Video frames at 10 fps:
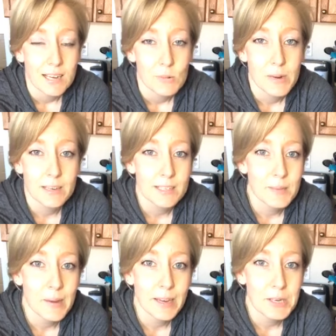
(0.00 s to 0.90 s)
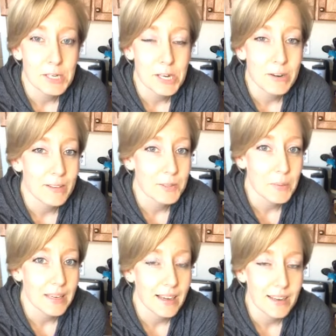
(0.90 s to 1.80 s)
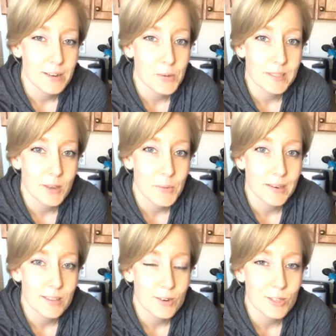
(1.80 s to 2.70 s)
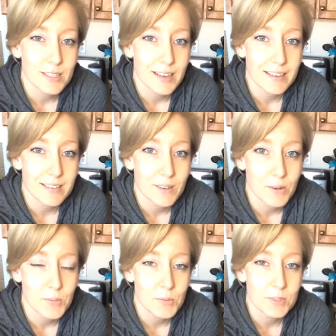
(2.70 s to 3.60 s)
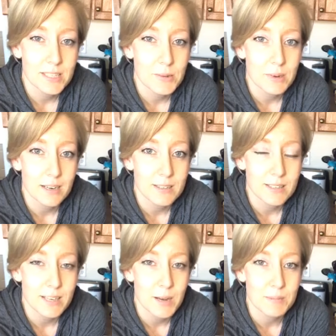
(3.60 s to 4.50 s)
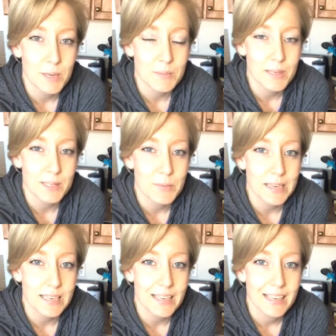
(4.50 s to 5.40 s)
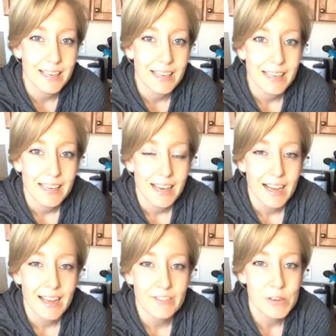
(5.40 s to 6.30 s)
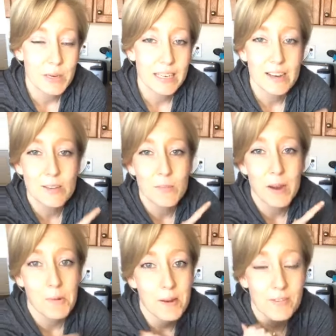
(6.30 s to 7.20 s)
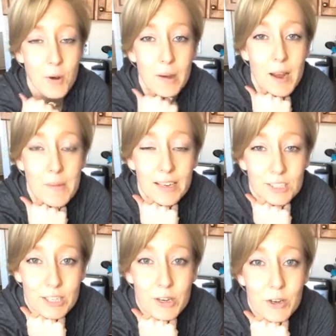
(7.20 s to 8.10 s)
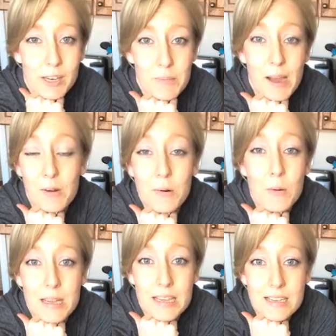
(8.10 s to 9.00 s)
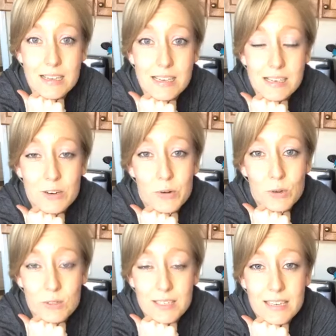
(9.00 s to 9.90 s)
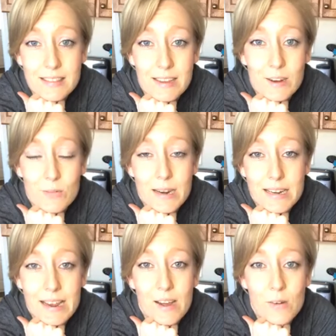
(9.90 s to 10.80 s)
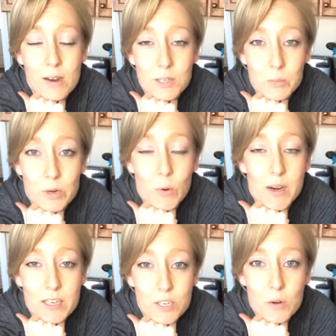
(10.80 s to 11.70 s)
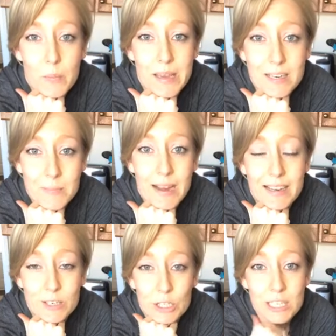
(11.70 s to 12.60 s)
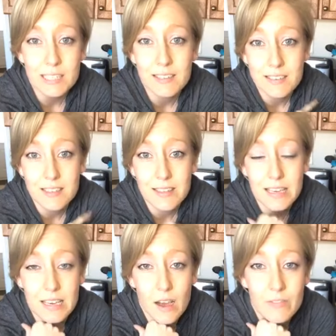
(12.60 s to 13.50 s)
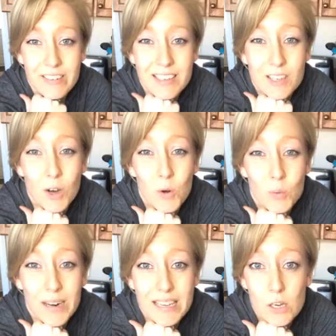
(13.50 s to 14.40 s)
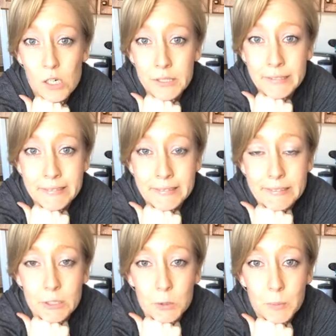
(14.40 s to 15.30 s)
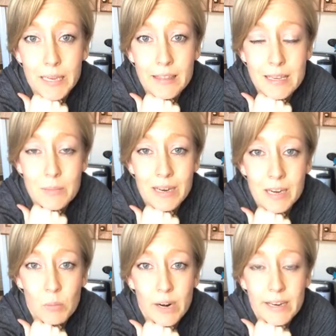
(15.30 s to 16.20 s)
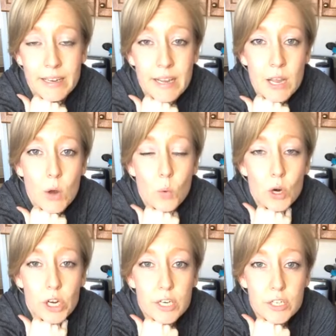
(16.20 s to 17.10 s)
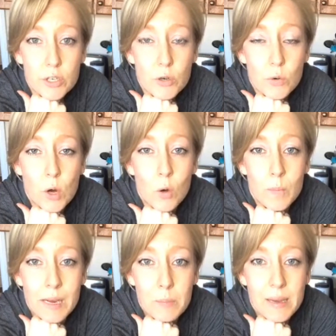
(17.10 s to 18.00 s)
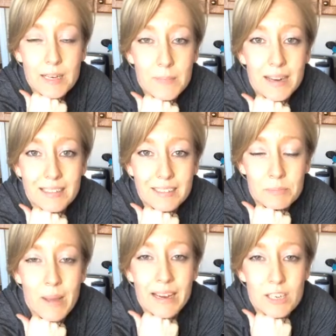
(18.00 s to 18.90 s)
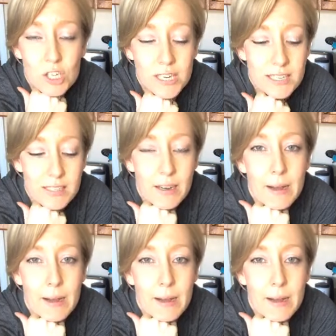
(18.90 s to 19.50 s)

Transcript: What else am I going to share this week? I don't know, it's already Thursday, so we'll see what else comes up this week. If you can hear the microwave going, I'm actually cooking macaroni noodles in there right now because we're going to do a baked mac and cheese because the oven is already on to make the banana bread. We're going to do homemade baked mac and cheese.